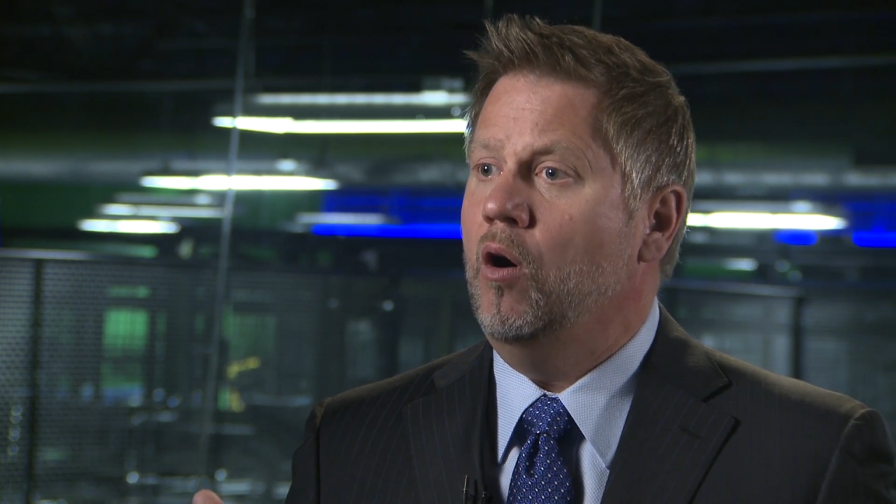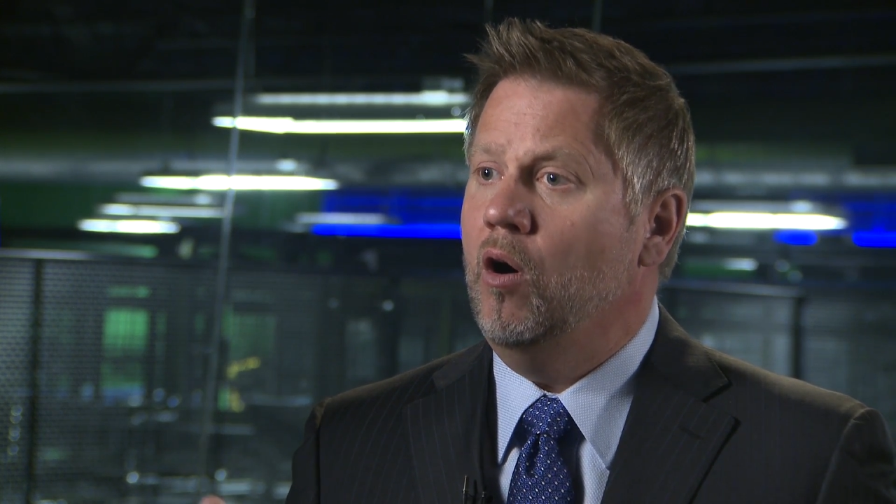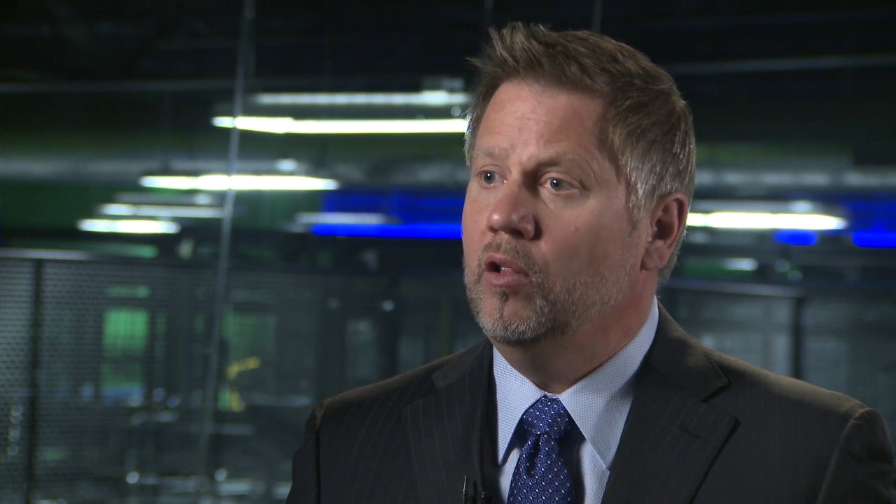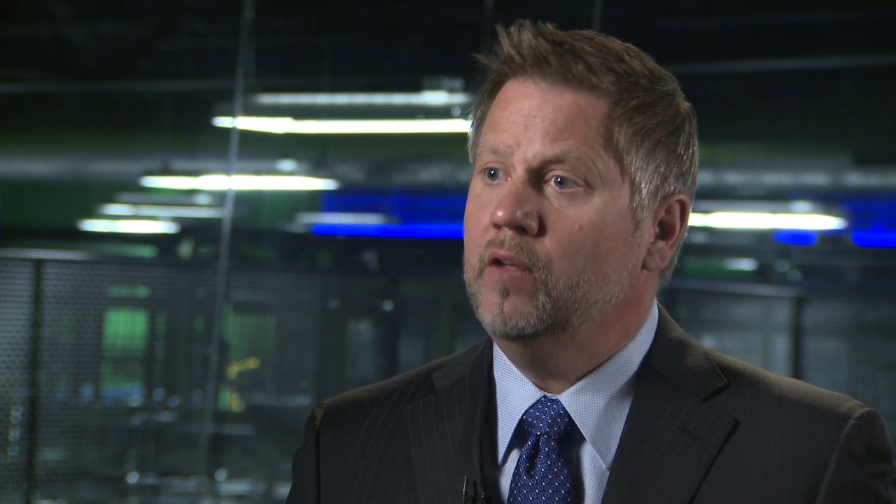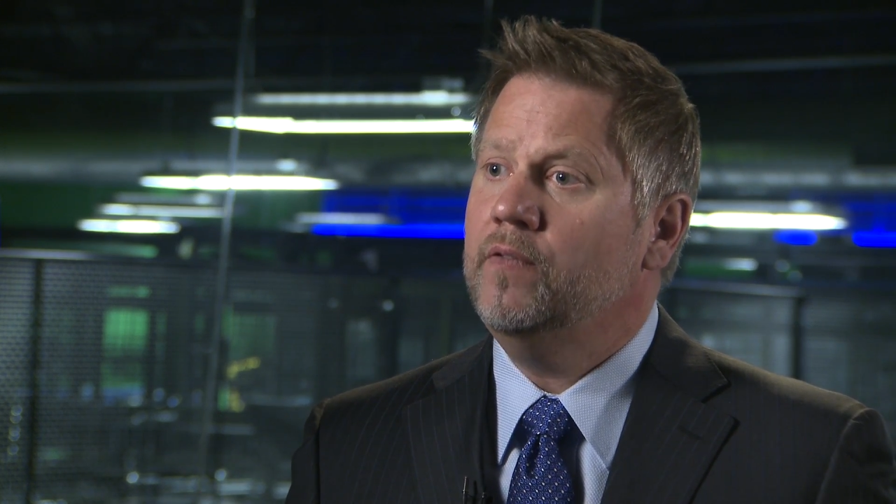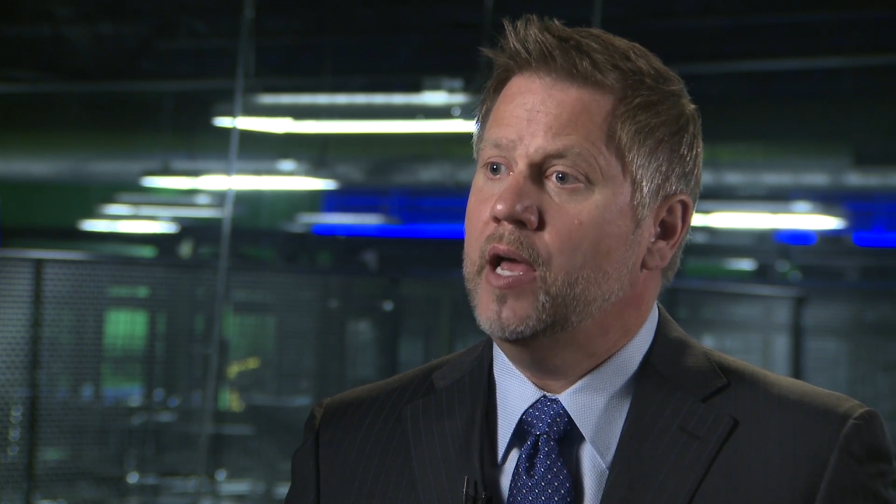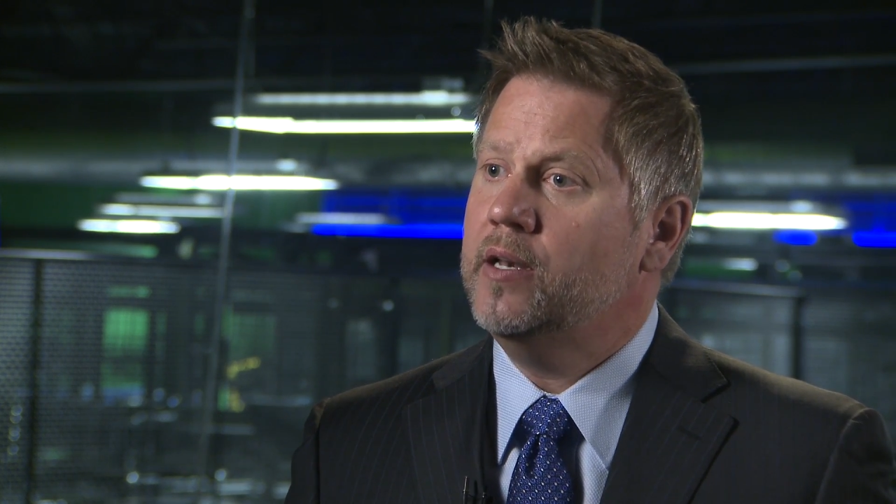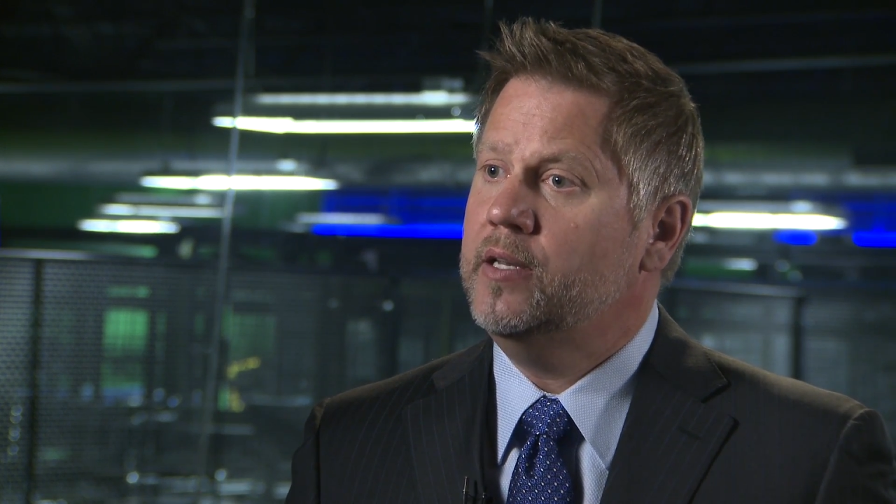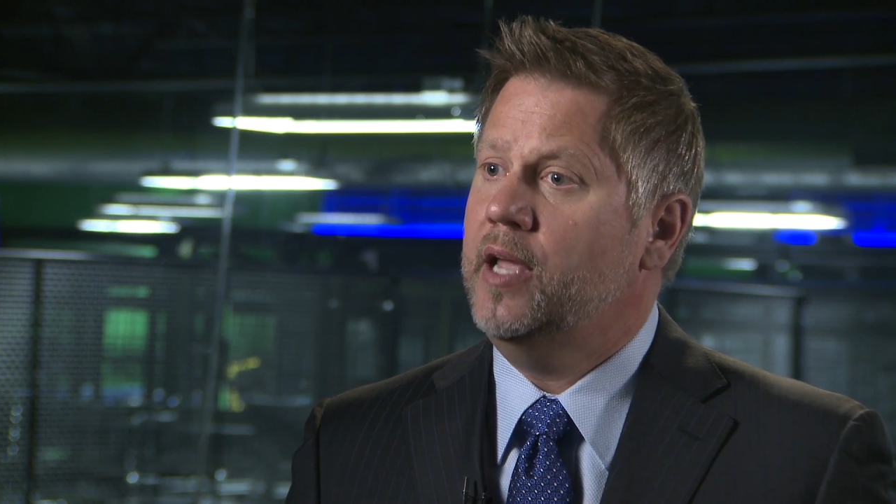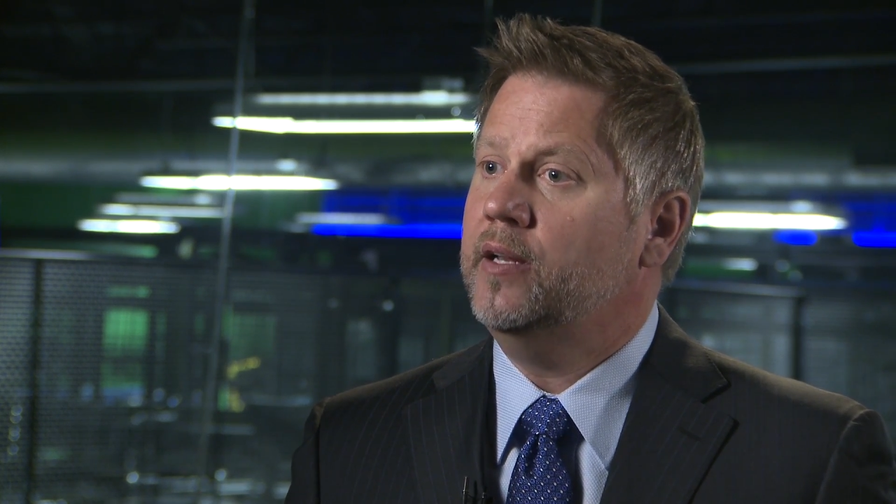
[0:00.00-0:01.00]
All of
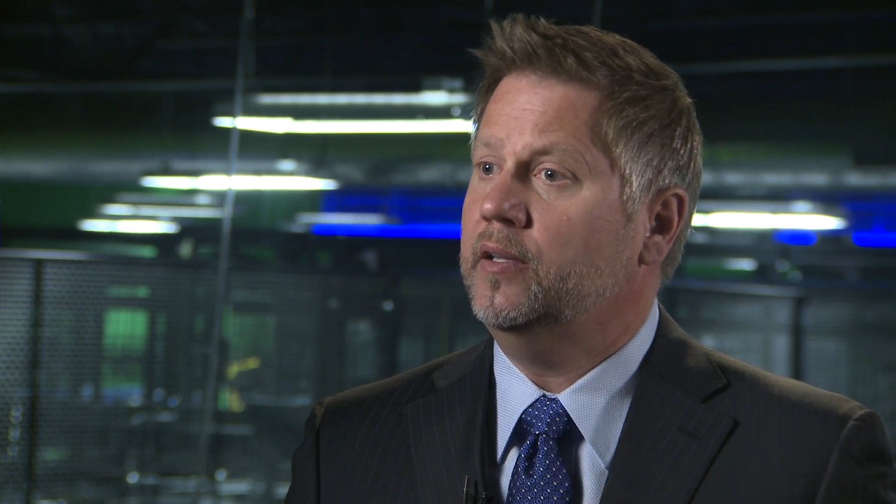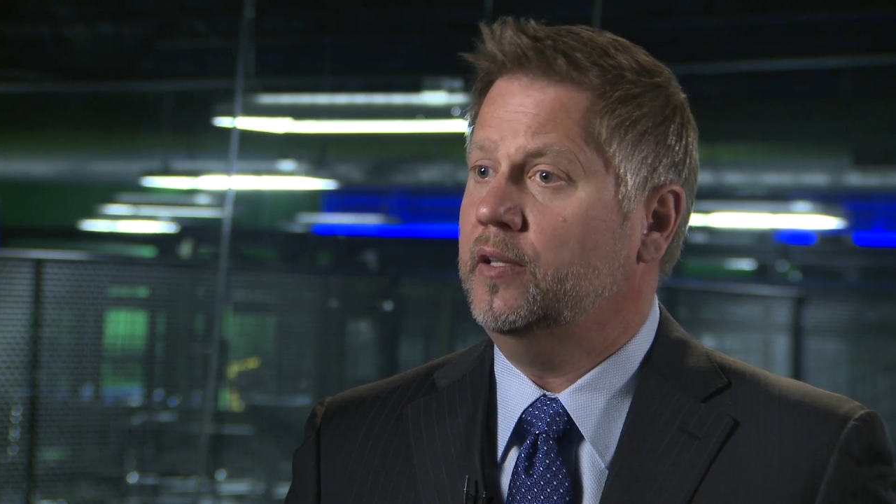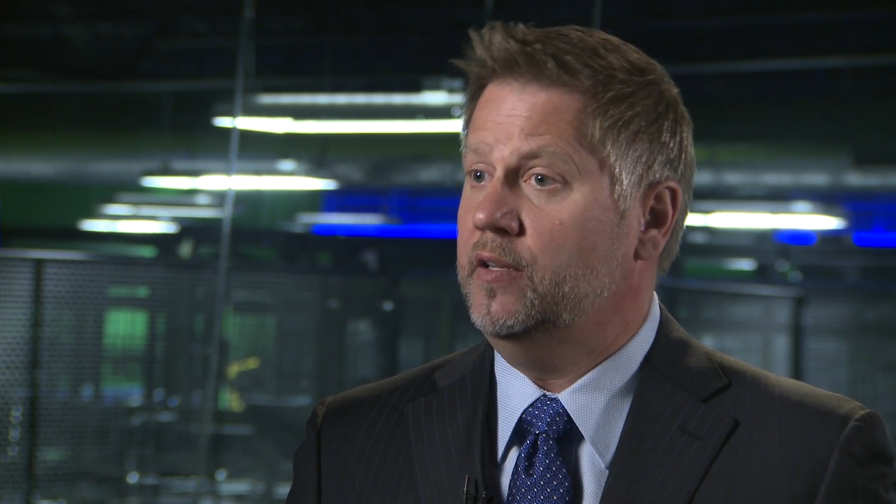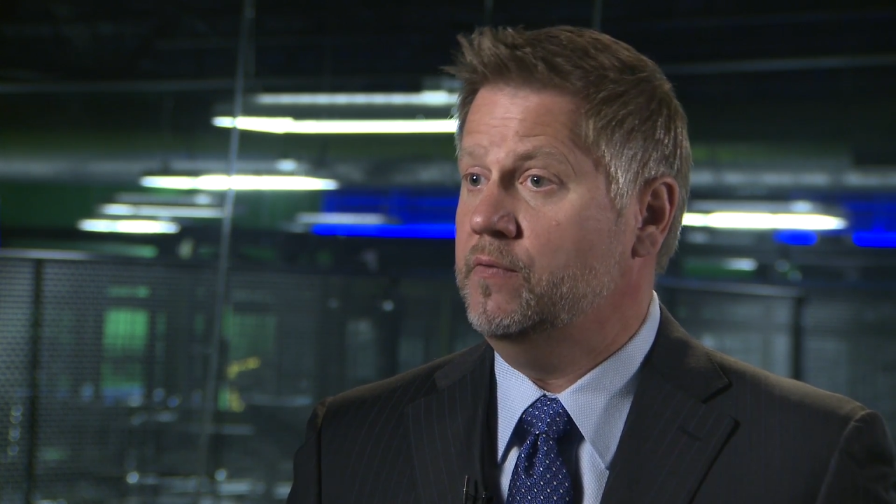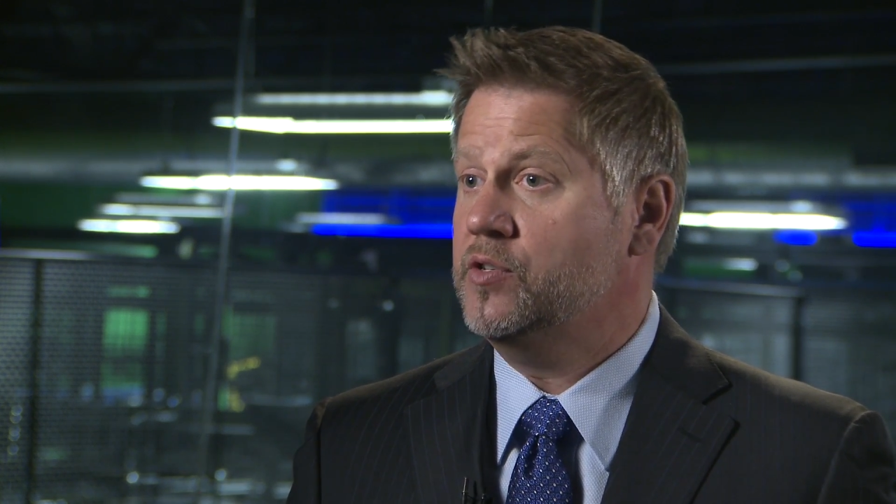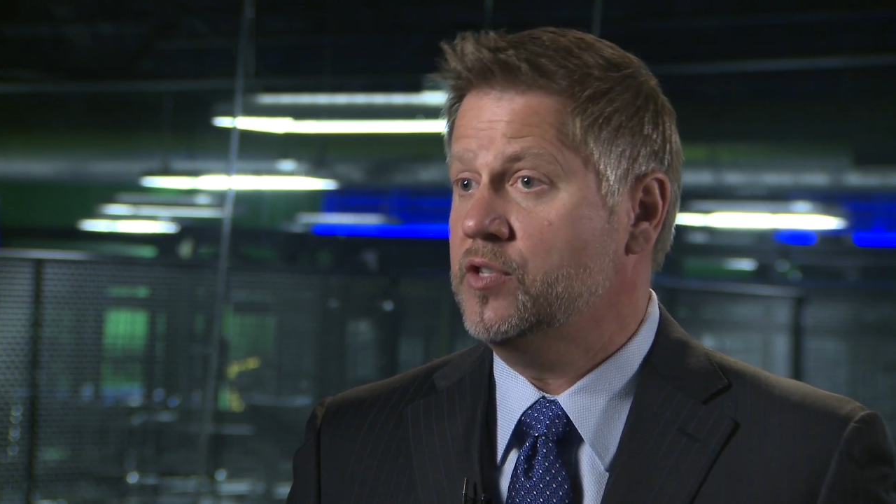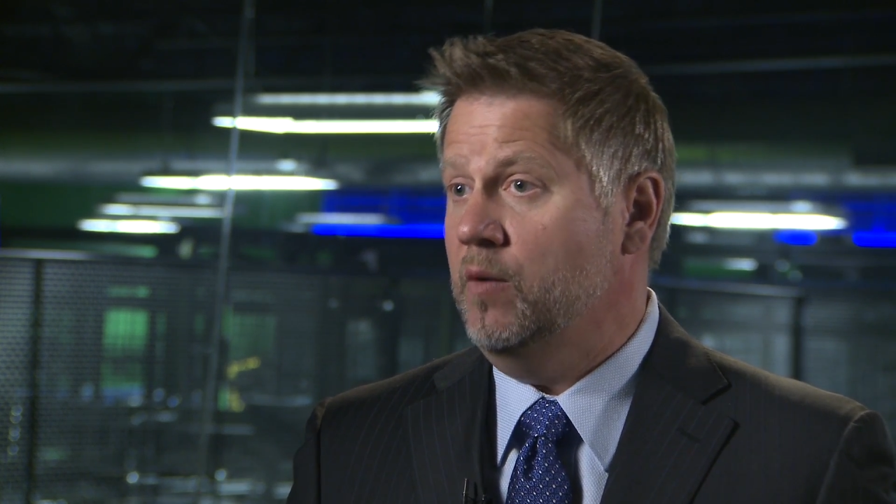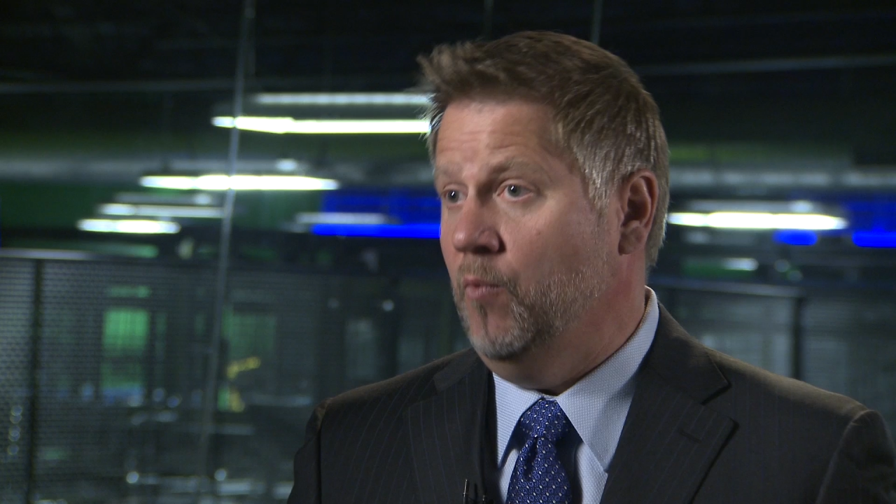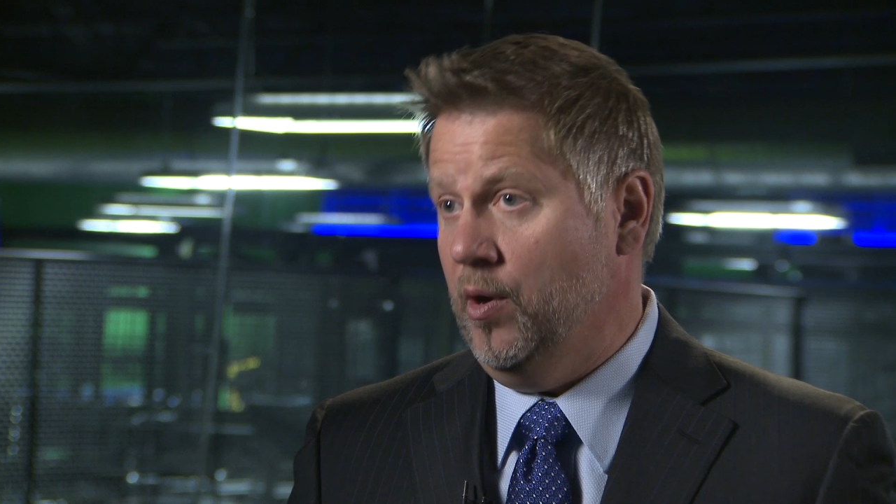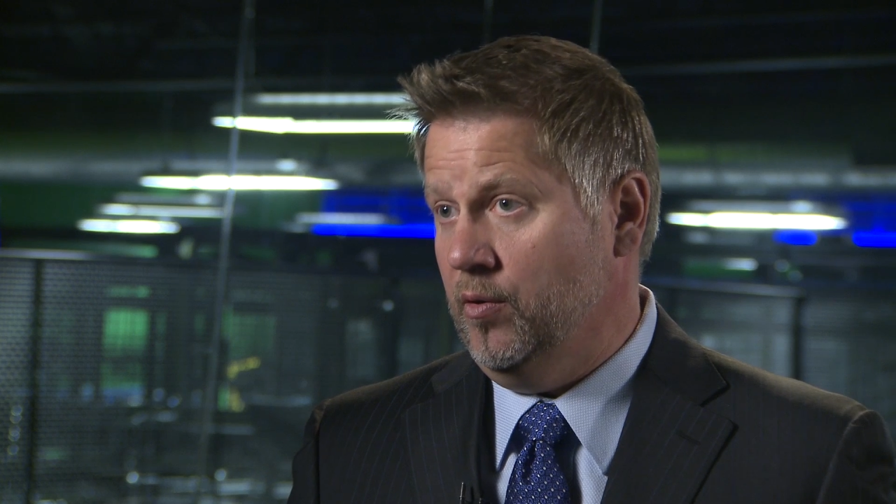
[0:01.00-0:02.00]
that data lives
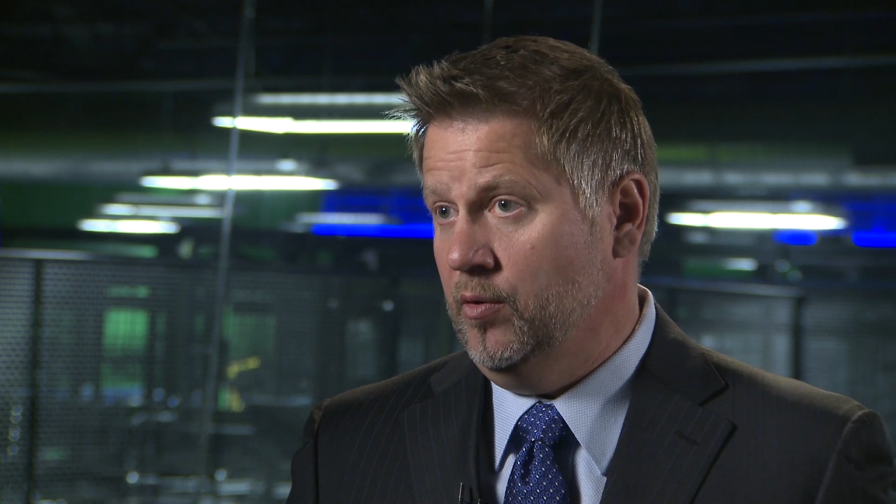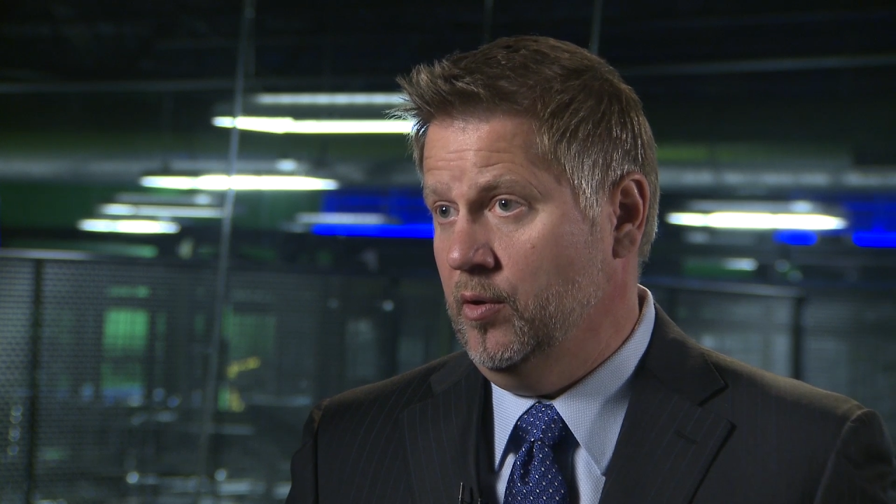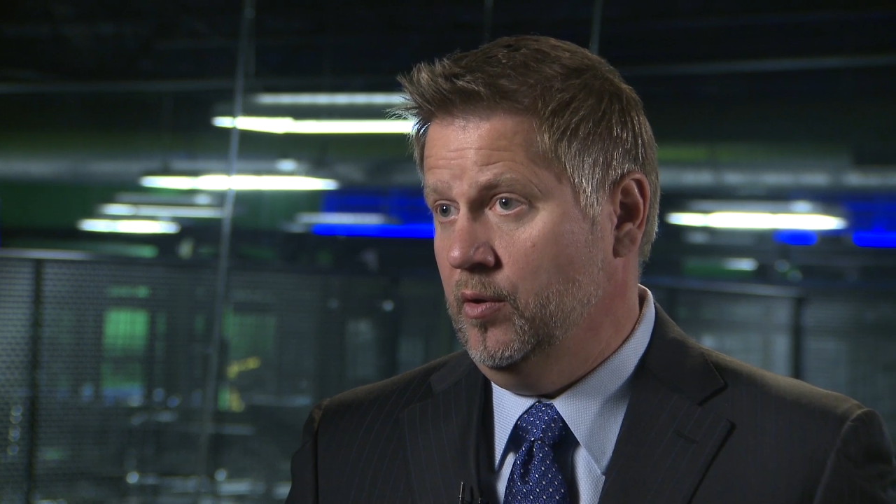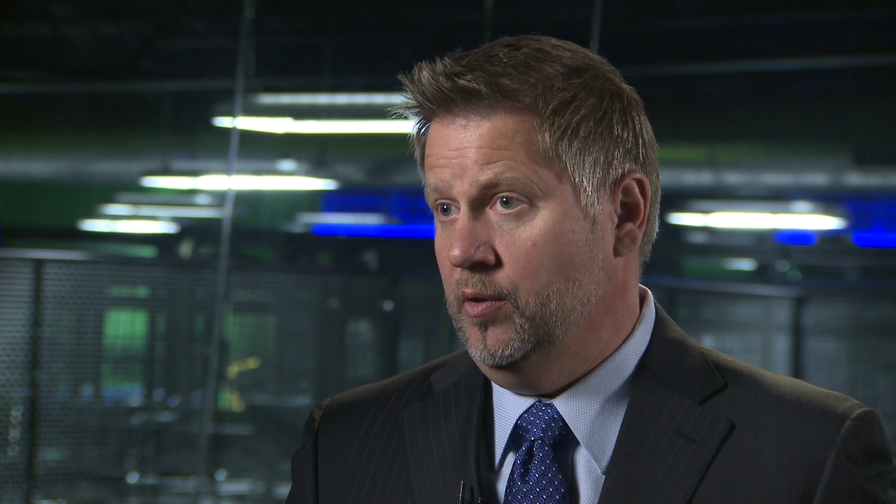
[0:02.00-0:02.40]
somewhere.